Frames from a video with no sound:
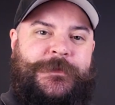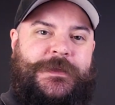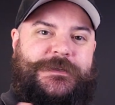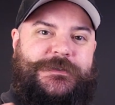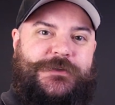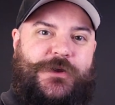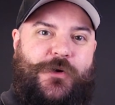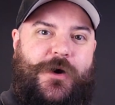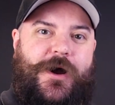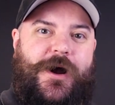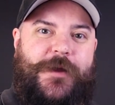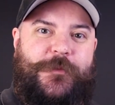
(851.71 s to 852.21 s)

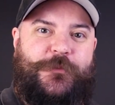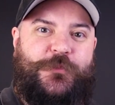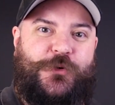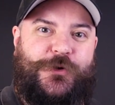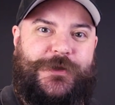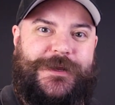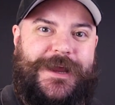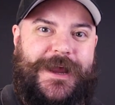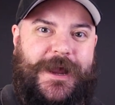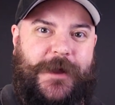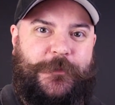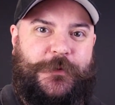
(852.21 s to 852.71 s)
So I'm
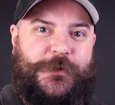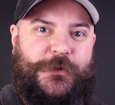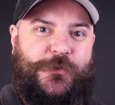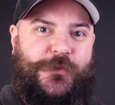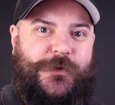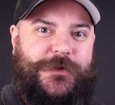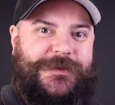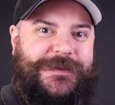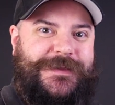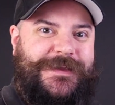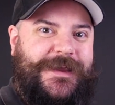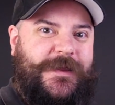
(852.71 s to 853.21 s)
pretty happy
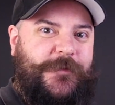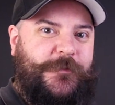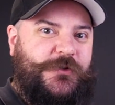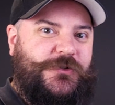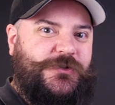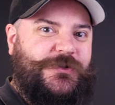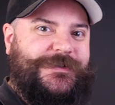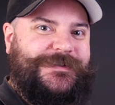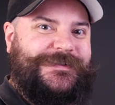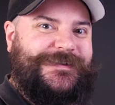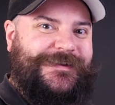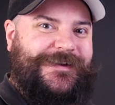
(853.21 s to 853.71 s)
with the
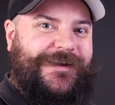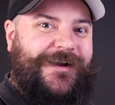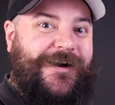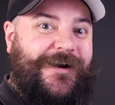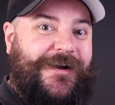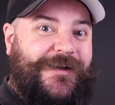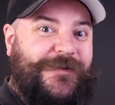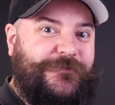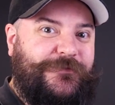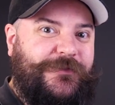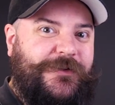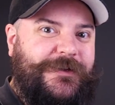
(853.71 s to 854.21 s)
images that
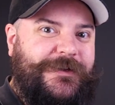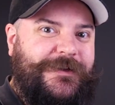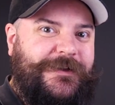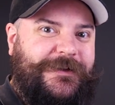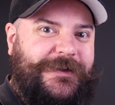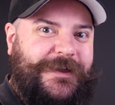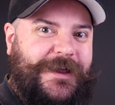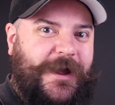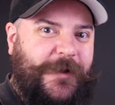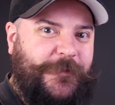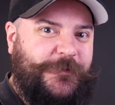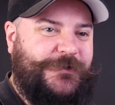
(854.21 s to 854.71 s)
I've
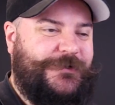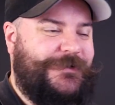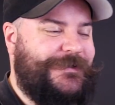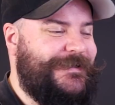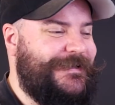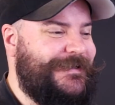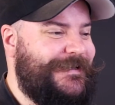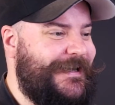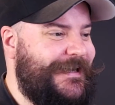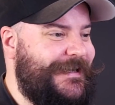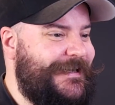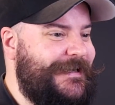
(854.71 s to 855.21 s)
captured
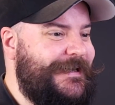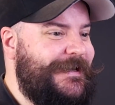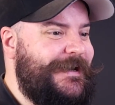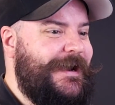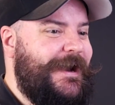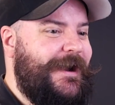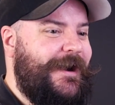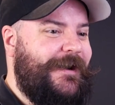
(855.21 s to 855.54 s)
today.